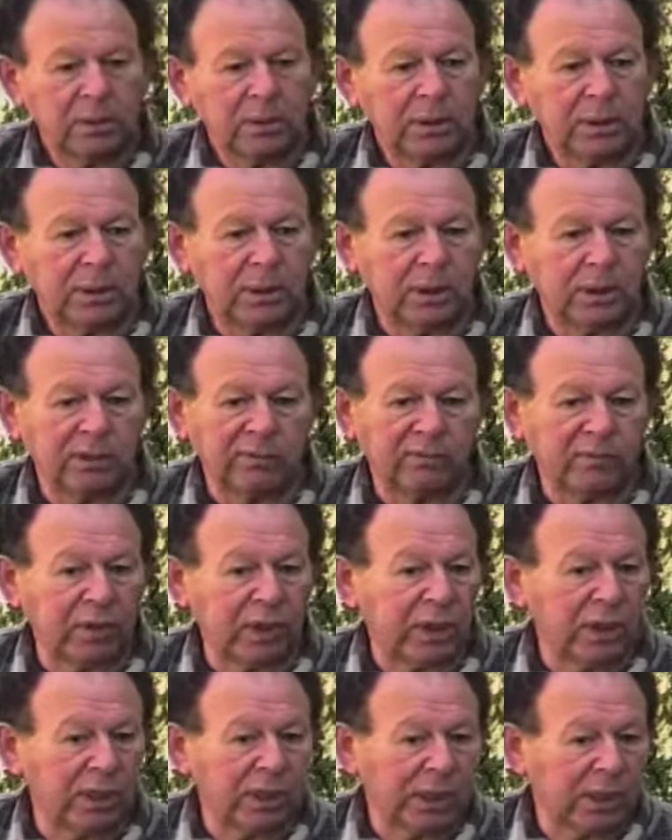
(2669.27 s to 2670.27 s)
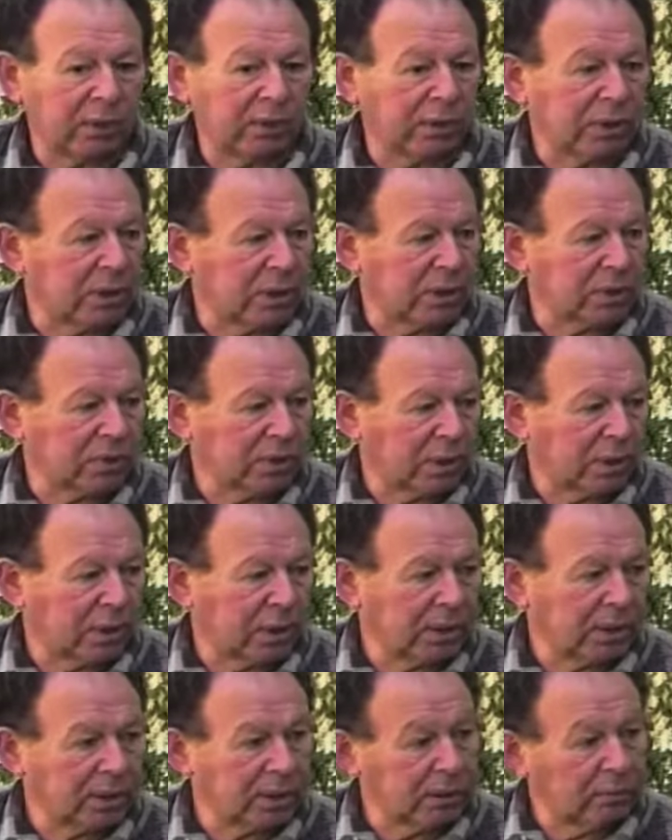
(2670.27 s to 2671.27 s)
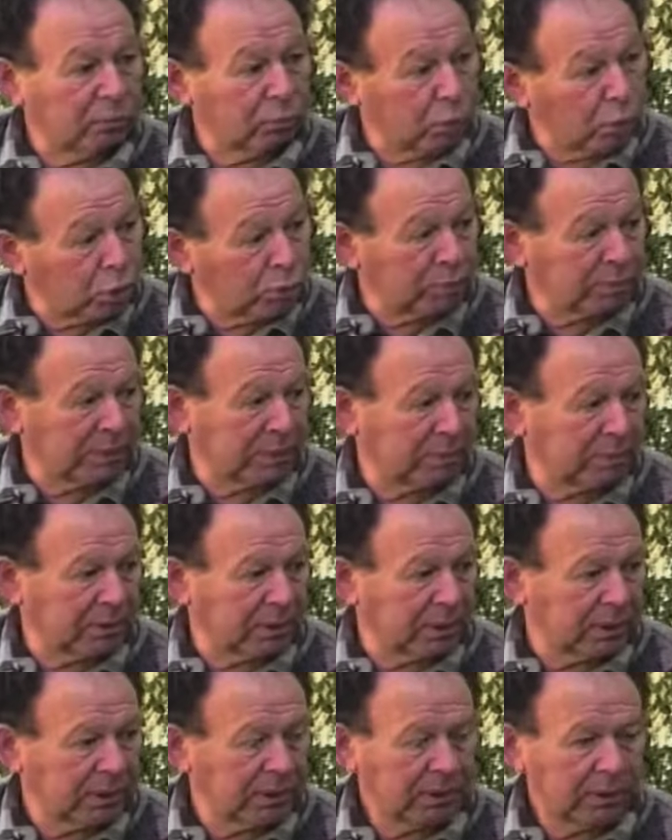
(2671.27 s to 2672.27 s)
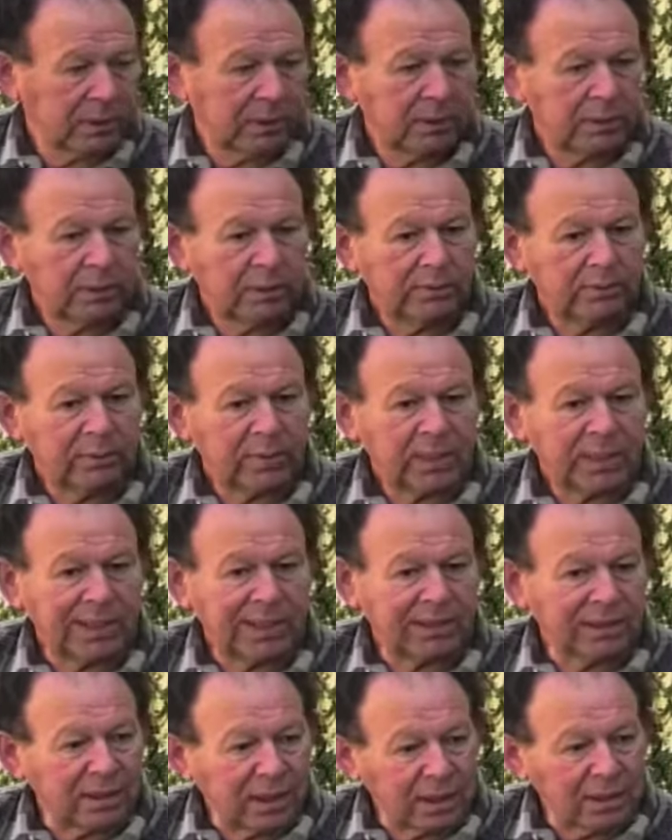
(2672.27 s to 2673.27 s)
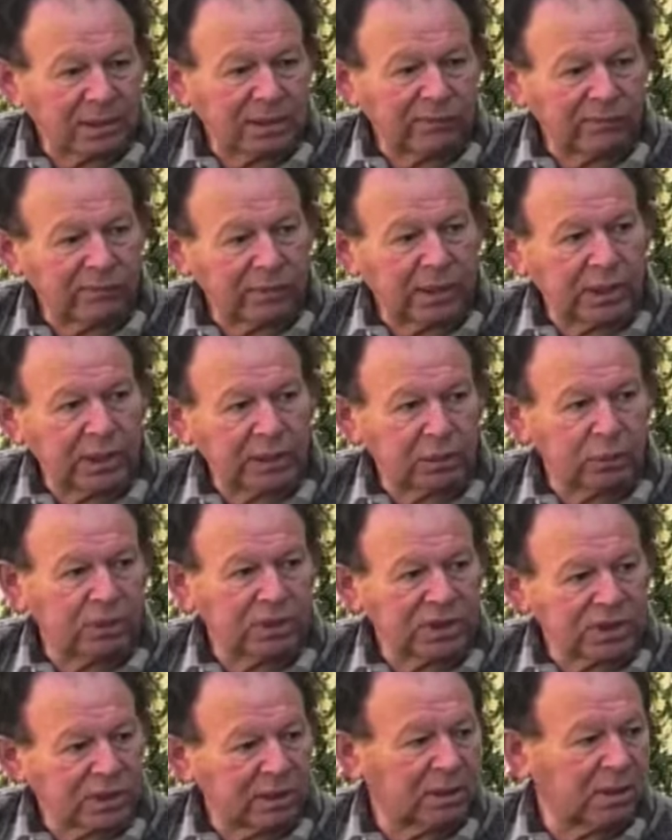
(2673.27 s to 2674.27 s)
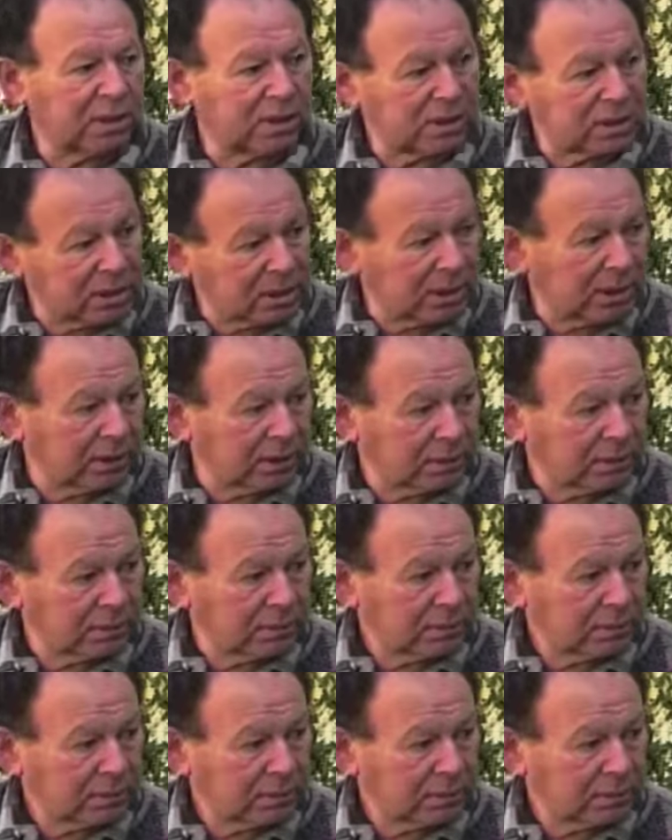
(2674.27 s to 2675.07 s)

And the feeling now in Israel is that more people identify to a certain extent